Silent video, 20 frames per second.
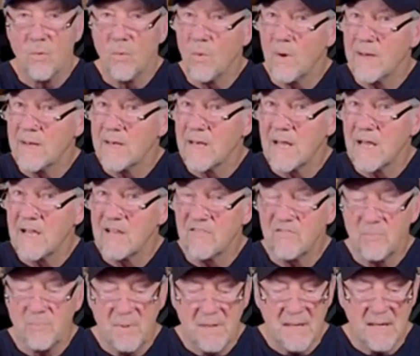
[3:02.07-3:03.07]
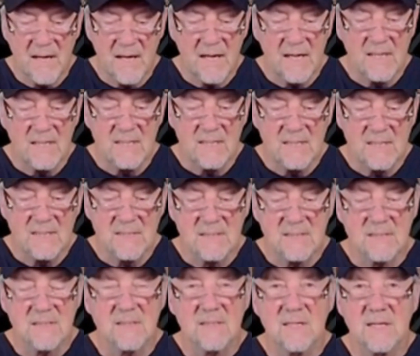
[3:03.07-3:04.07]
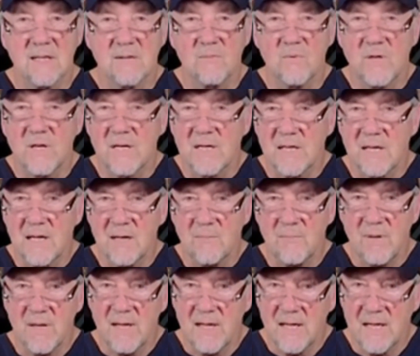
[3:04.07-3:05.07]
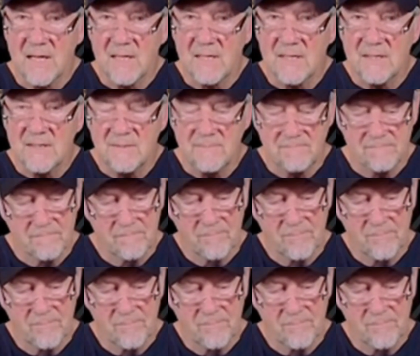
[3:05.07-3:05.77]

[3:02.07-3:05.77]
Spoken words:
when life begins and when it can be ended,